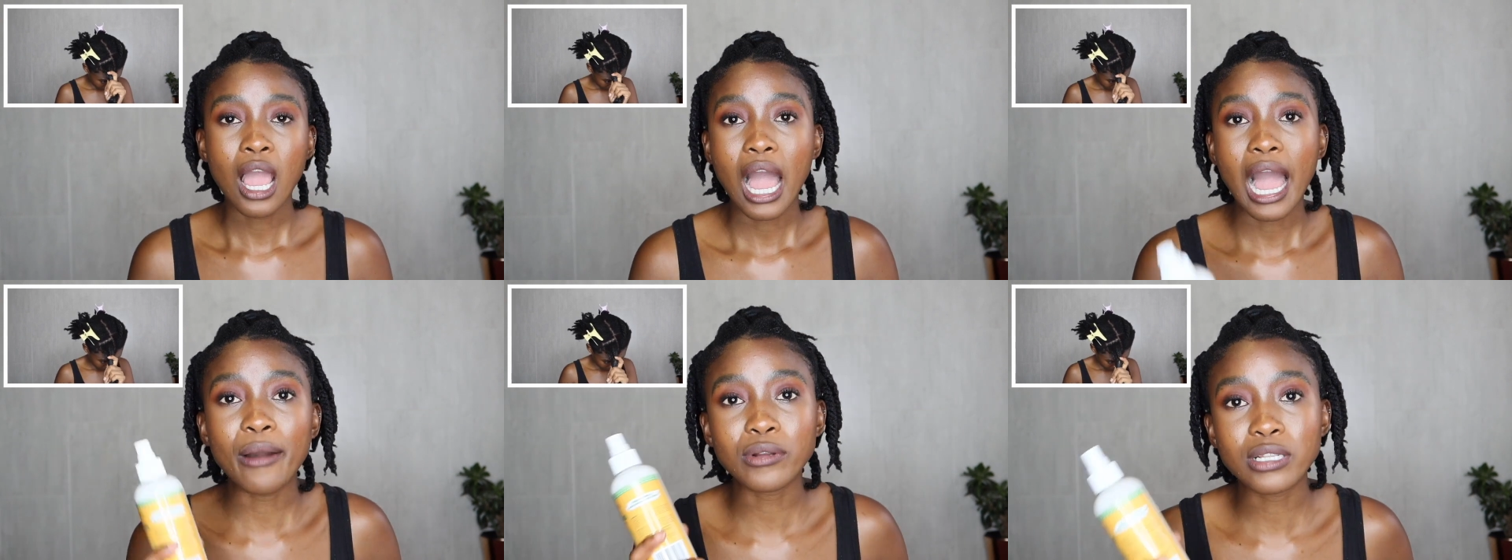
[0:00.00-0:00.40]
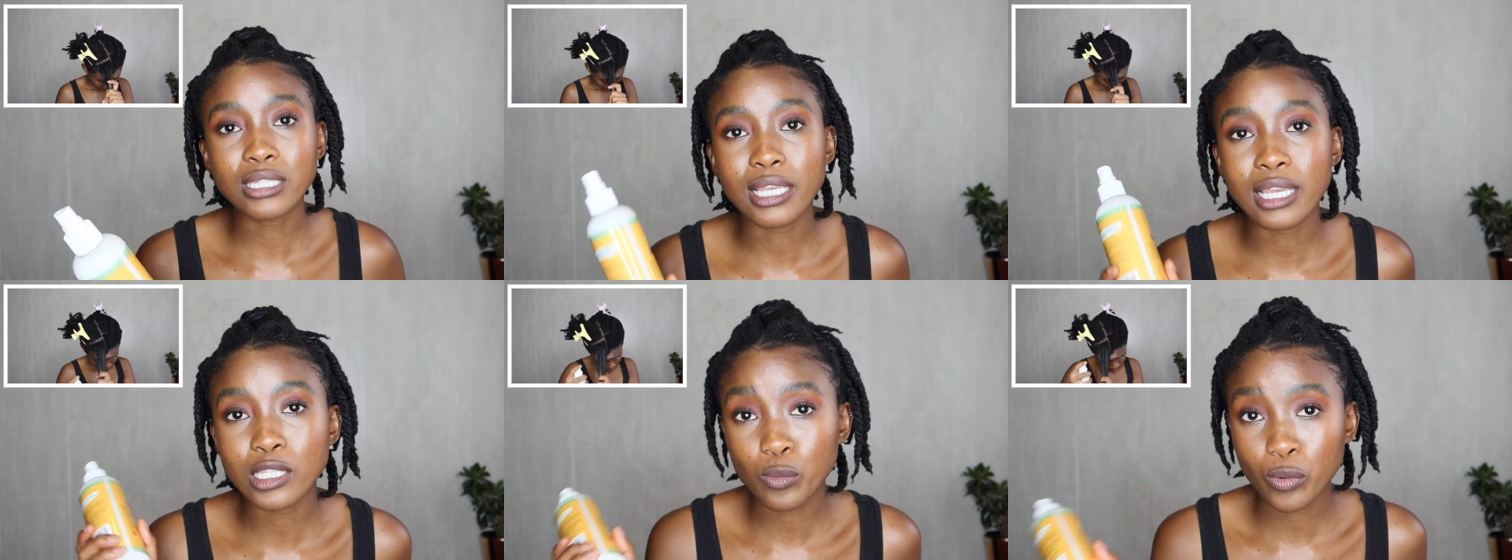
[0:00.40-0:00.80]
I would
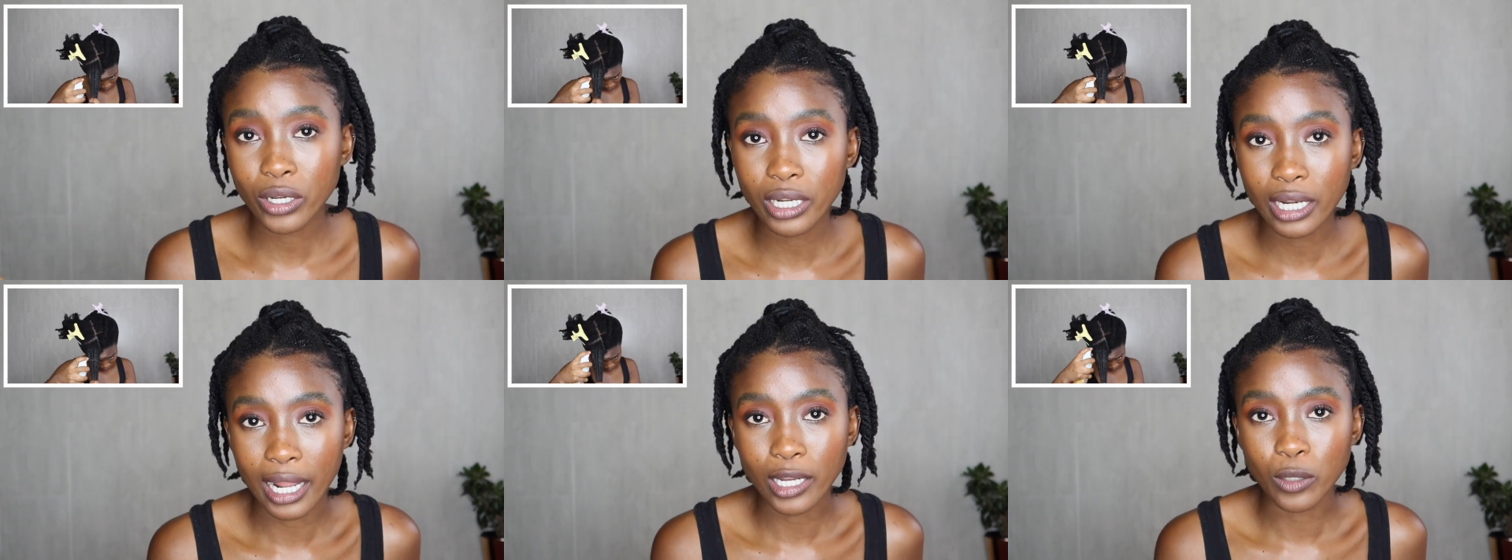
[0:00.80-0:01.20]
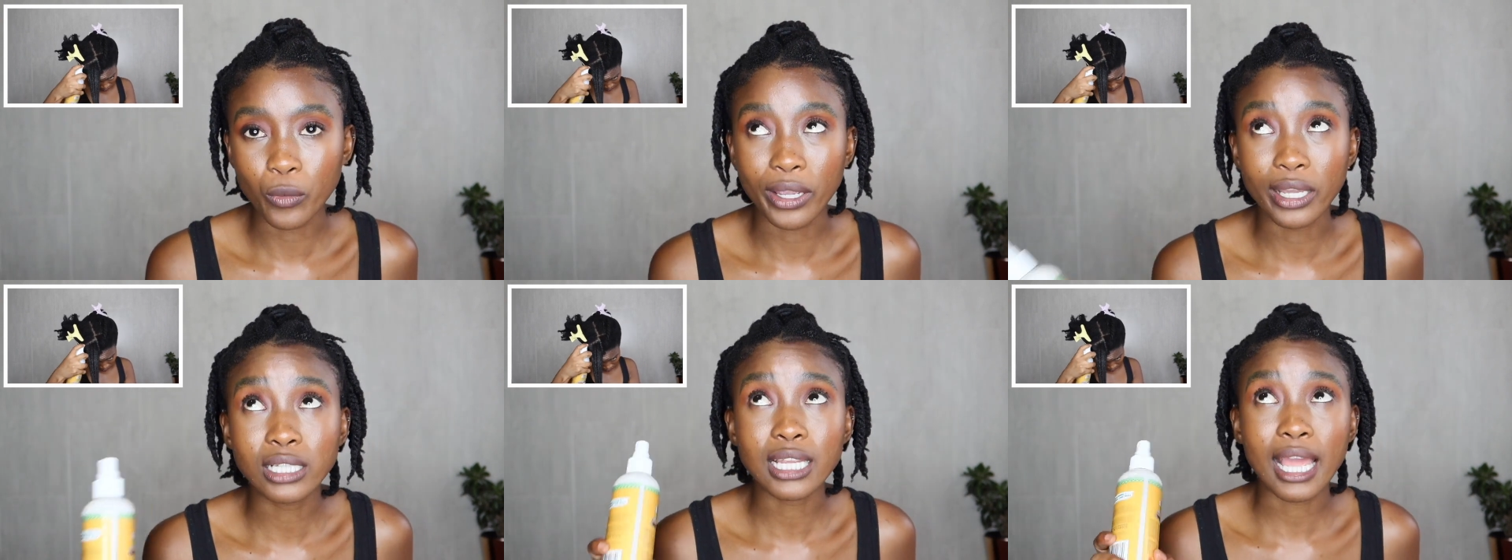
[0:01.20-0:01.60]
say it's pretty
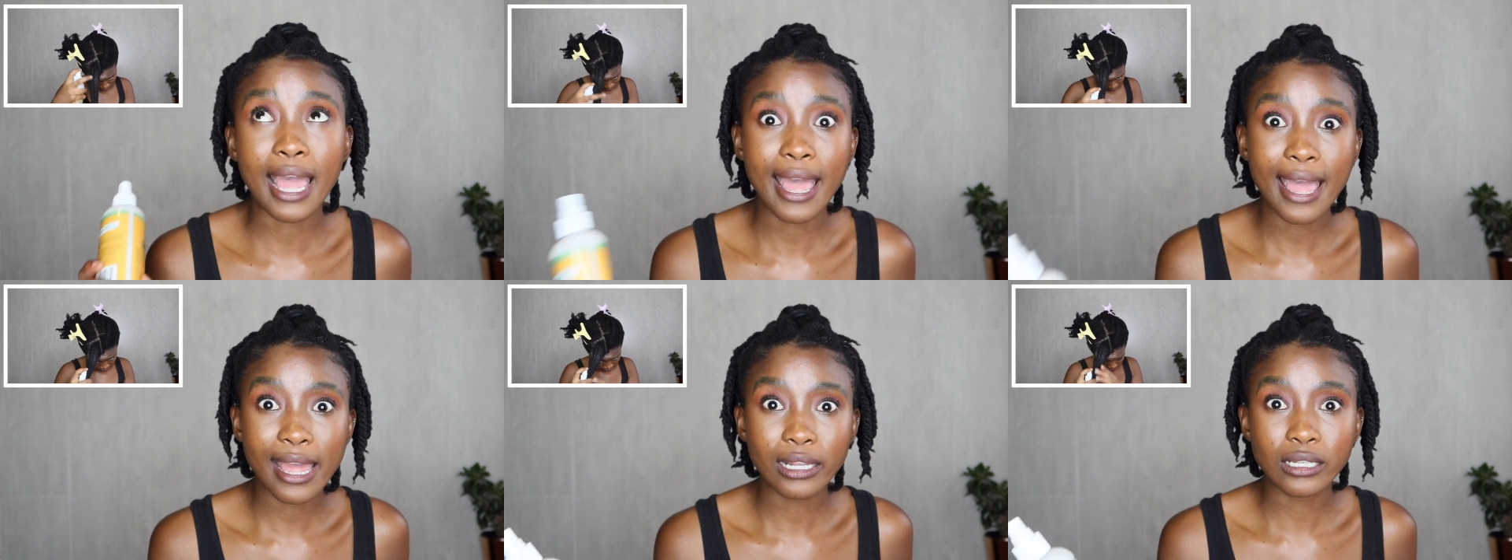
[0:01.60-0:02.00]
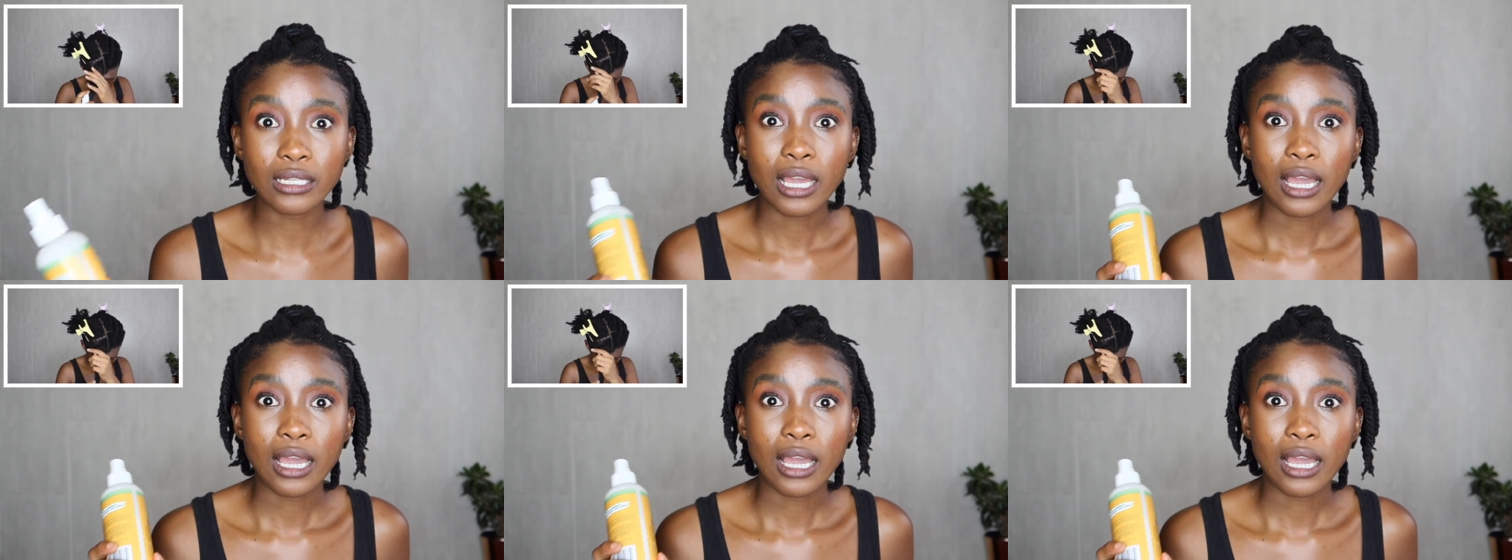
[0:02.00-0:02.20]
lightweight, and